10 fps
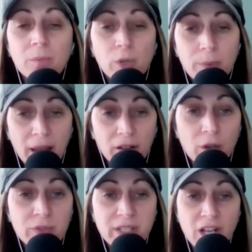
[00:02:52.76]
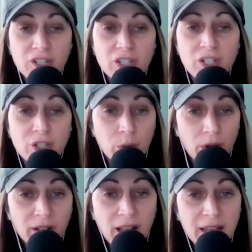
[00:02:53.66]
We pay close attention to
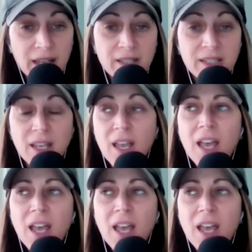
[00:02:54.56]
our clients,